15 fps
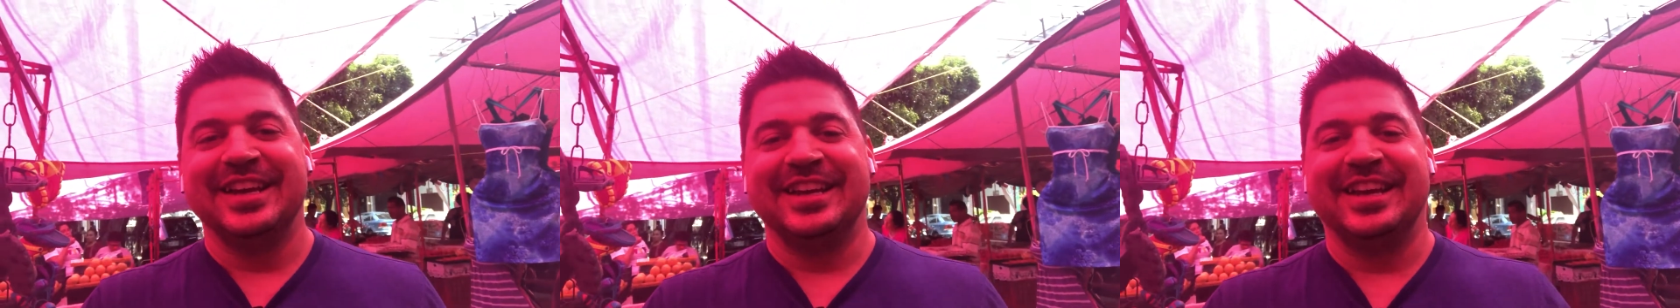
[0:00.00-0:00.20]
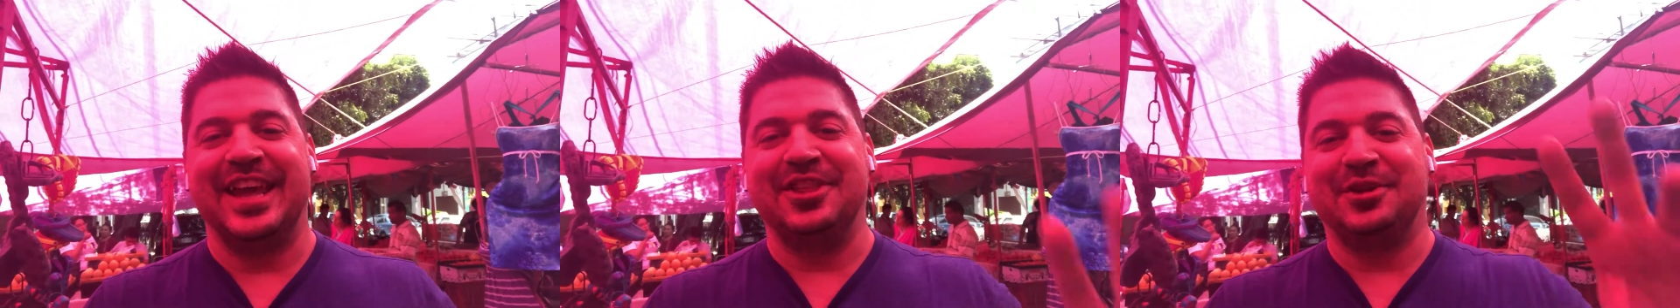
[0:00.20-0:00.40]

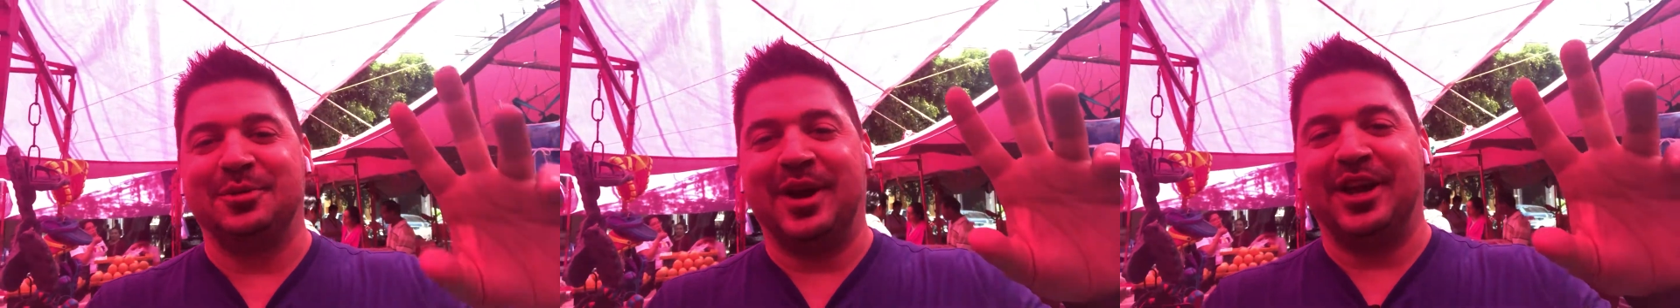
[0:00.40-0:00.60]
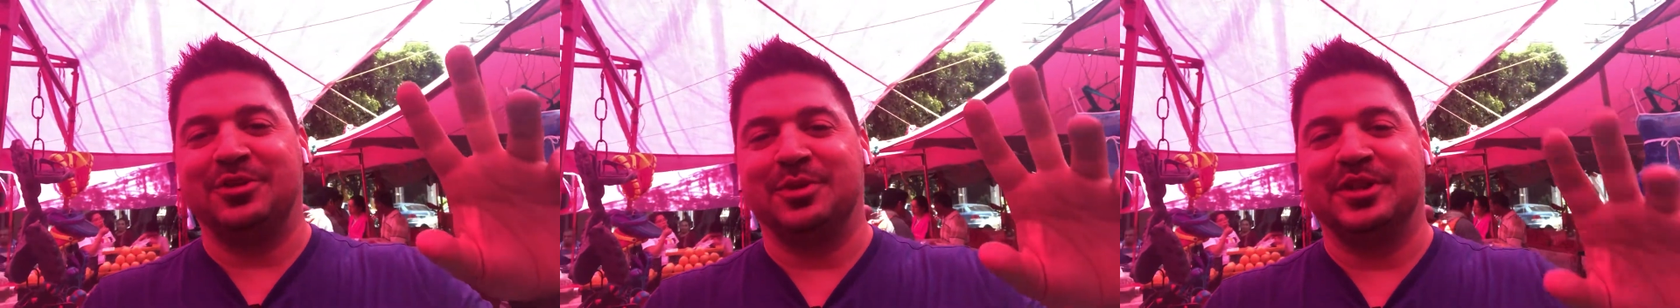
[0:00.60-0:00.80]
Nathan
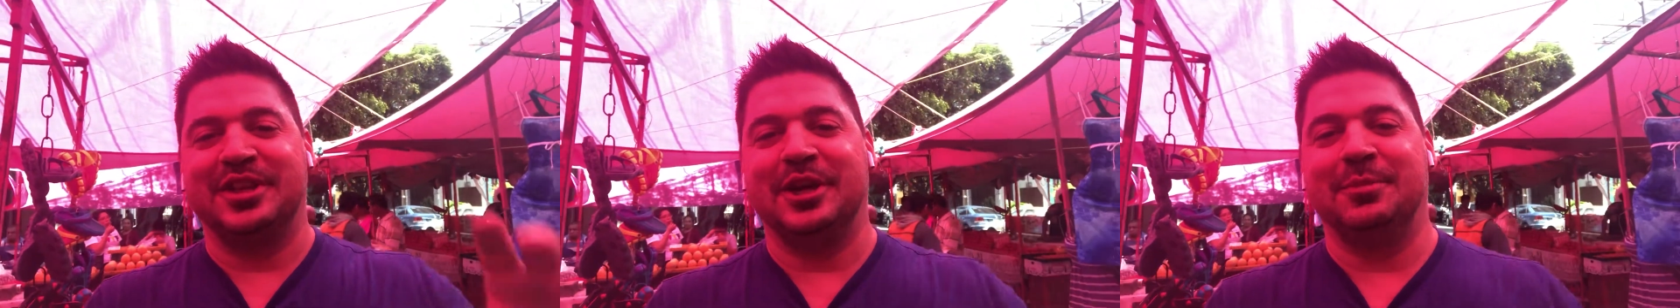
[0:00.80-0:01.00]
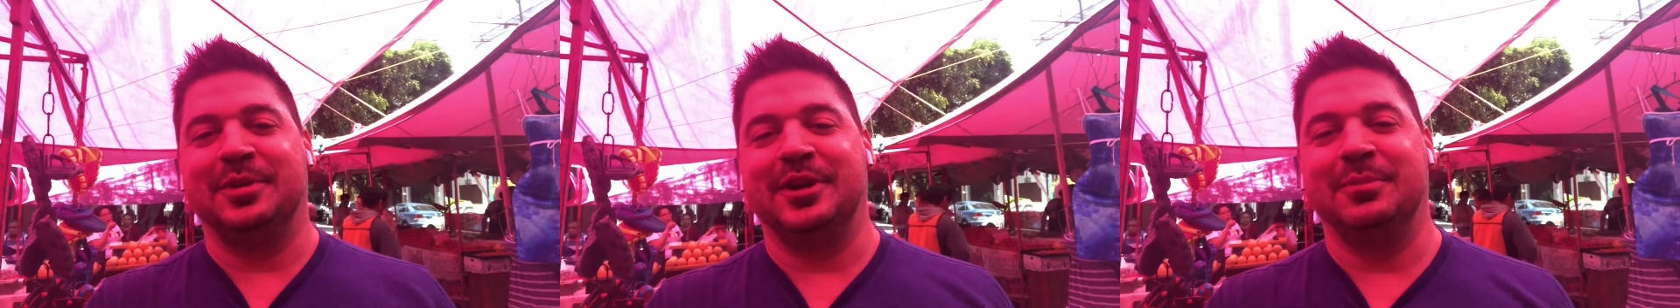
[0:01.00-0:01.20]
Rice with the
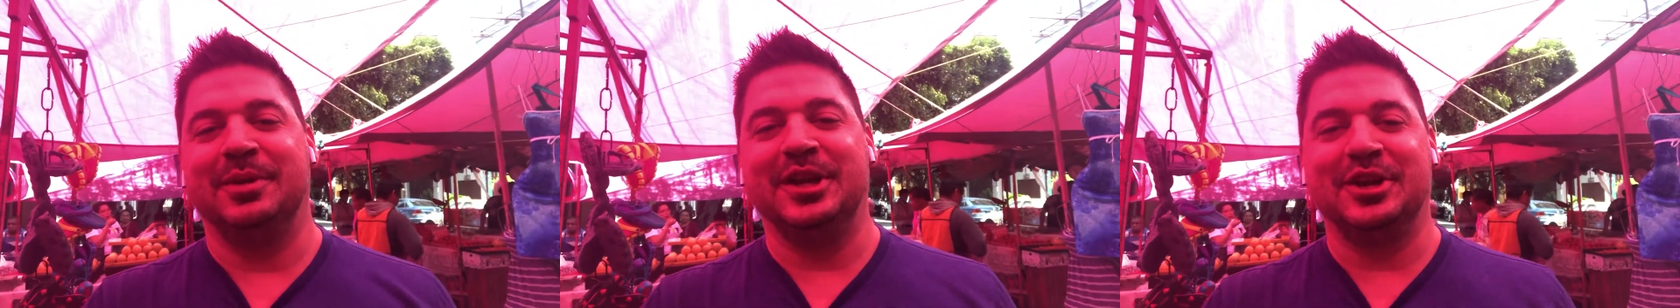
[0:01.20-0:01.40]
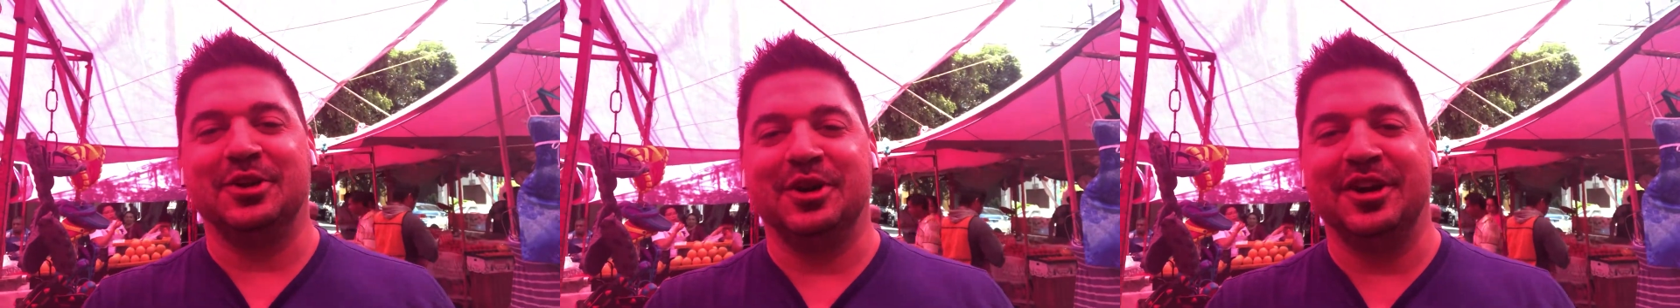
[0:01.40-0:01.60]

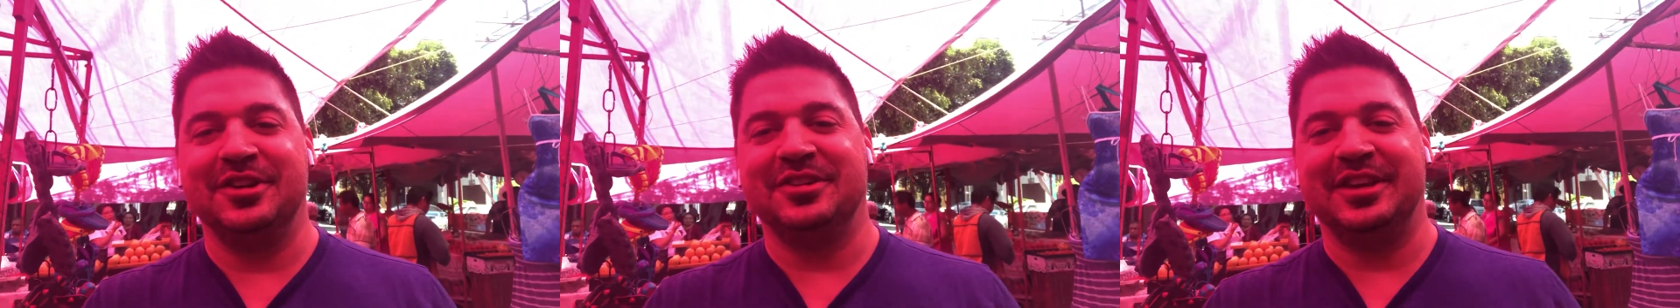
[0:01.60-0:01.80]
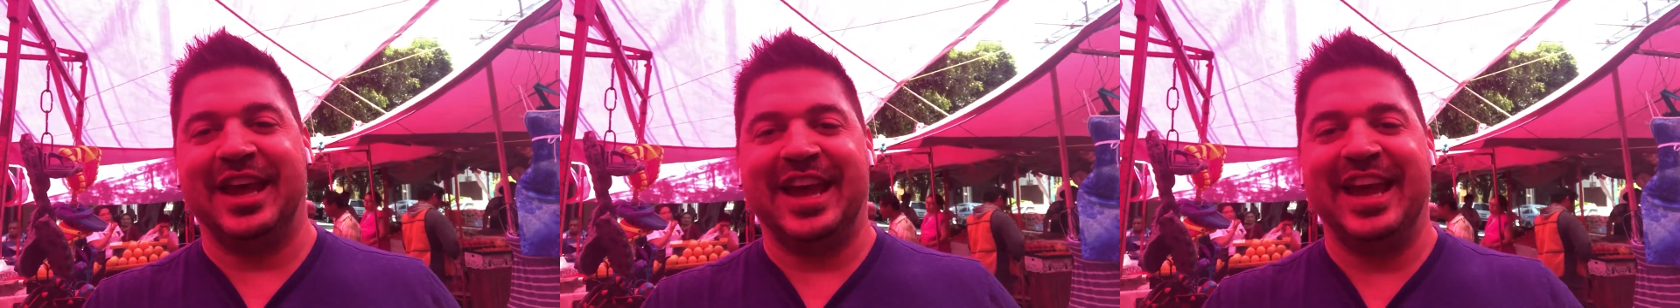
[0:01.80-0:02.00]
Airbnb
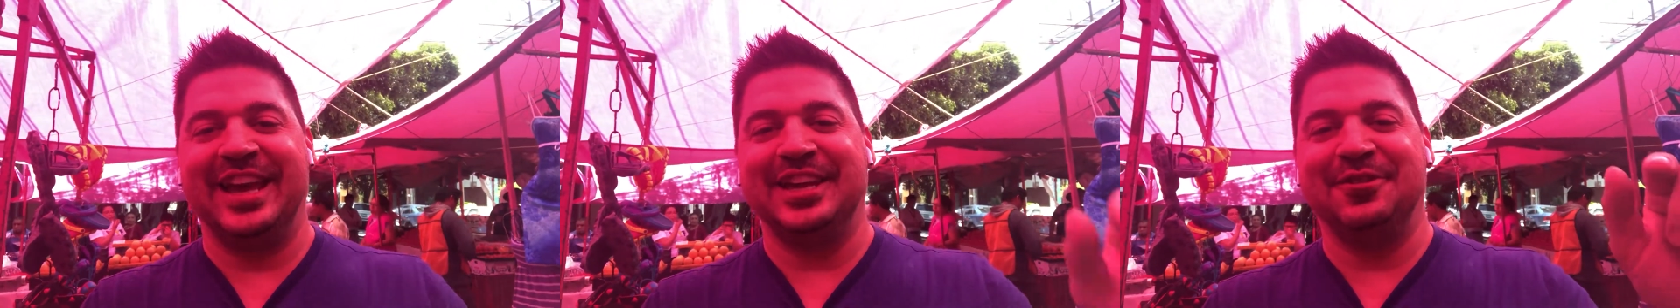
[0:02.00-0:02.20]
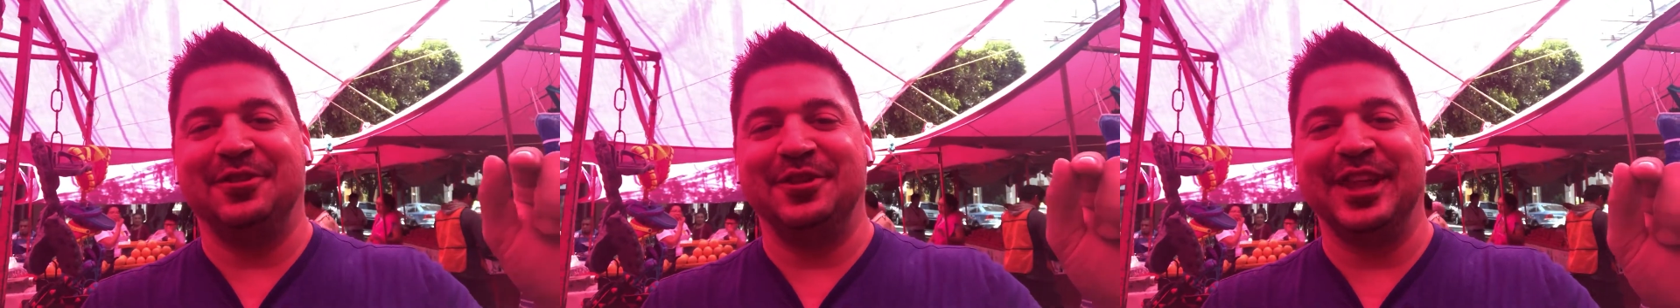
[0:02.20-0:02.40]
course,
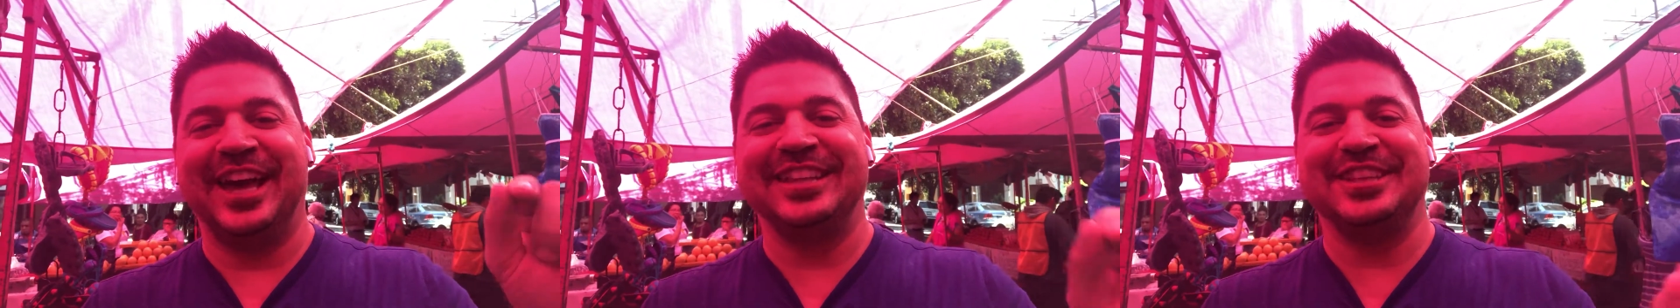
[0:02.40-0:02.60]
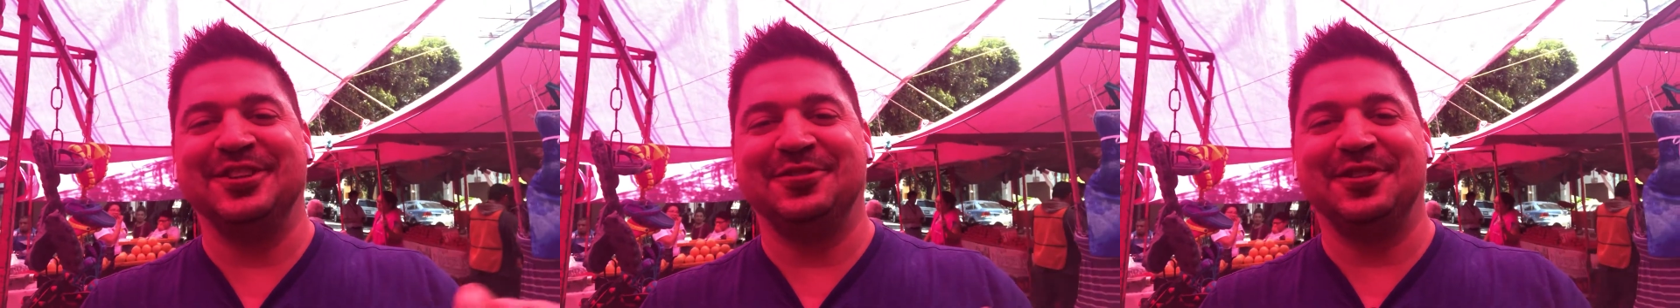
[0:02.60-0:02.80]
and if you
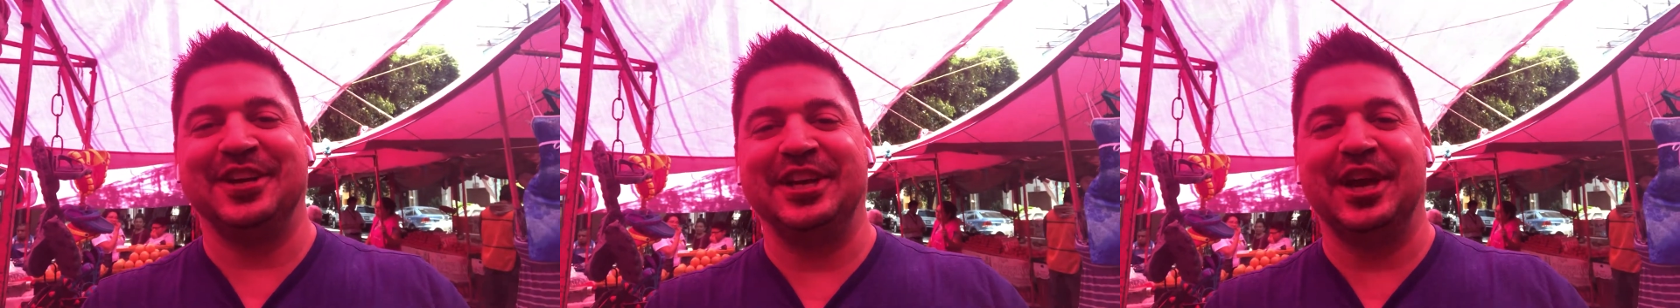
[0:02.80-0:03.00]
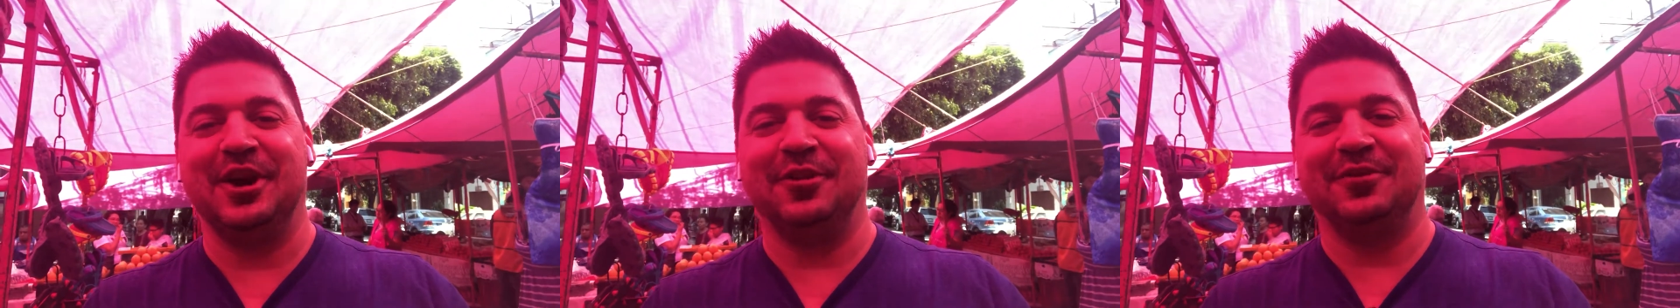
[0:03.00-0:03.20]
like this
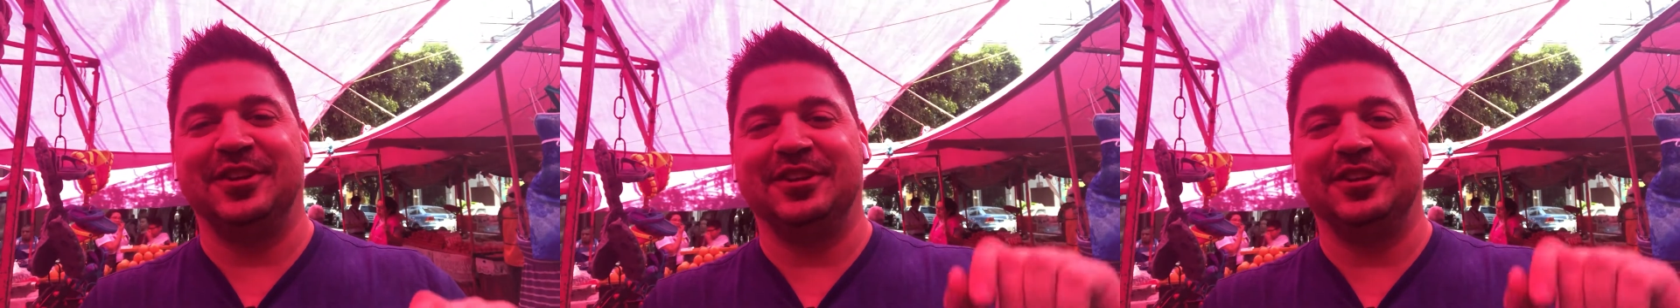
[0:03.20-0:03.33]
video, if